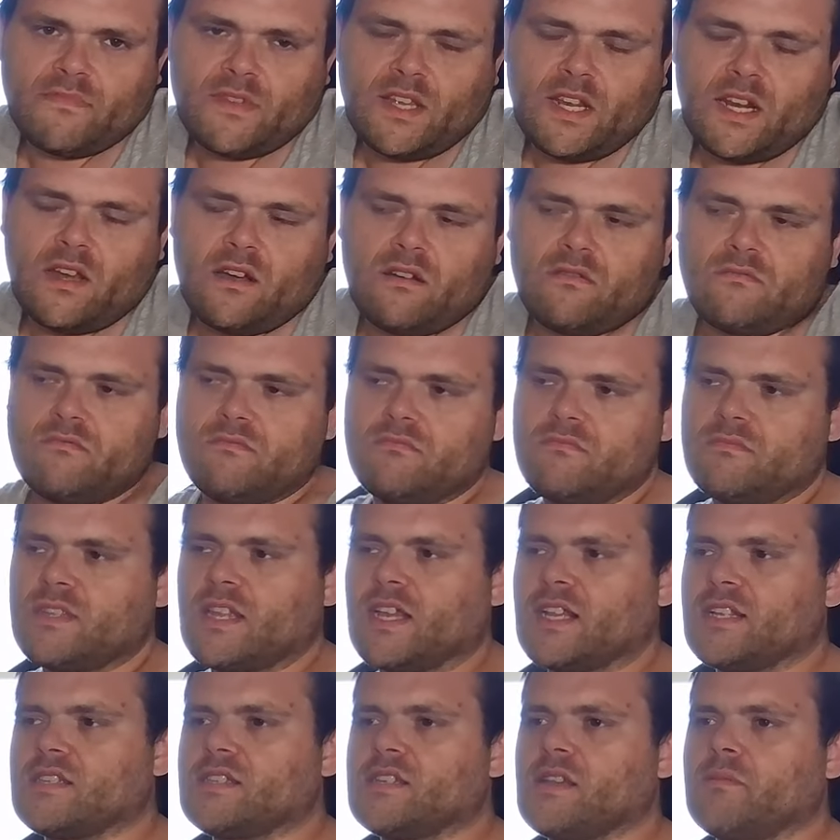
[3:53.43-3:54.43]
you know,
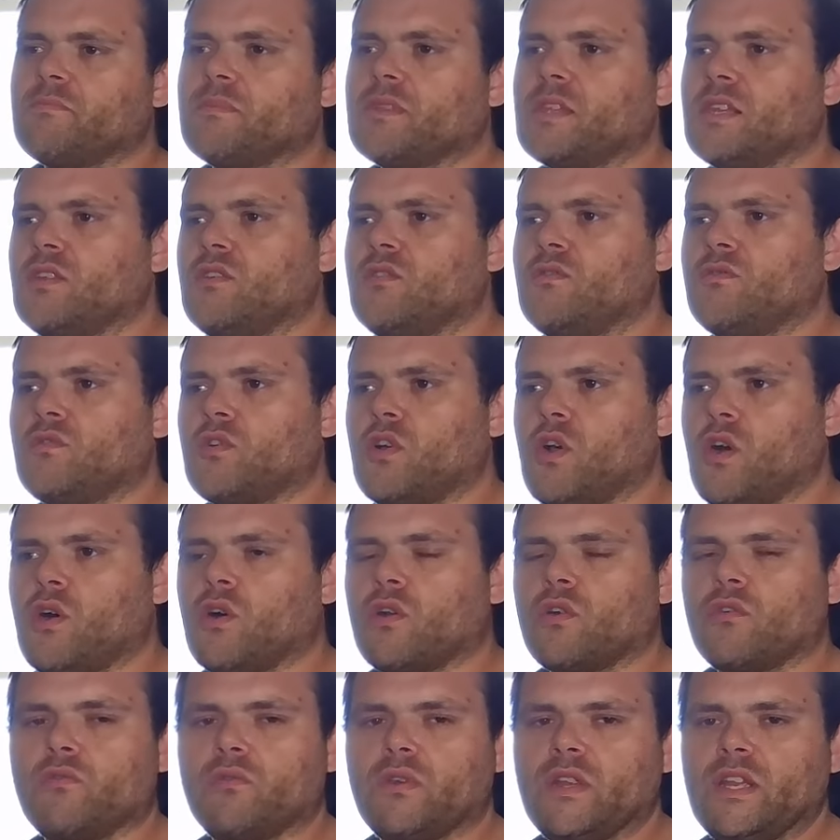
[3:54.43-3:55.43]
that's something you've
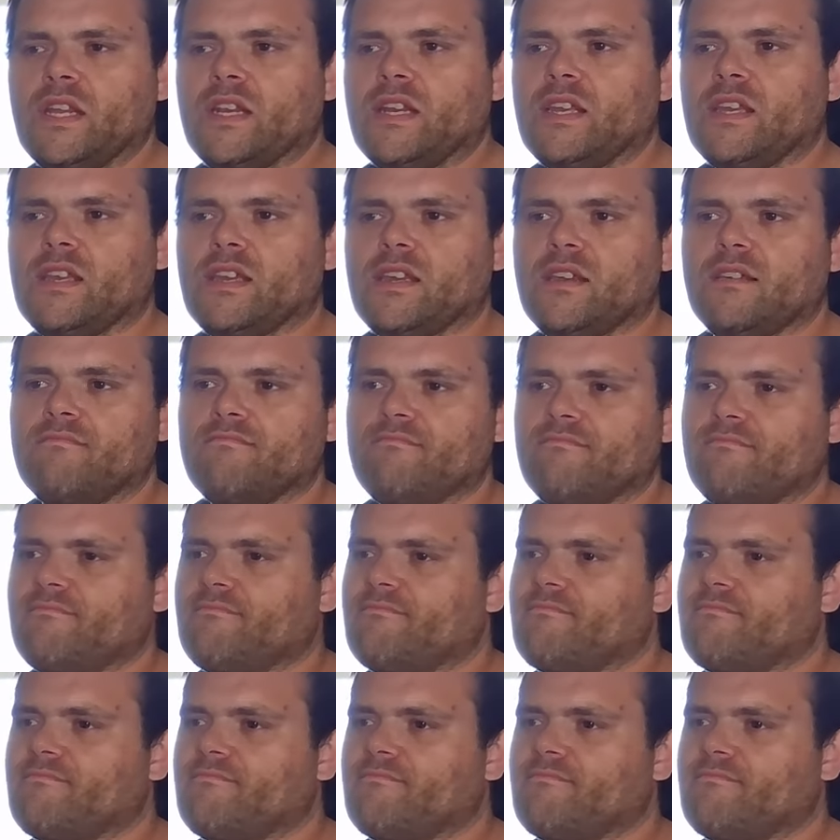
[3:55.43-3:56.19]
got to really,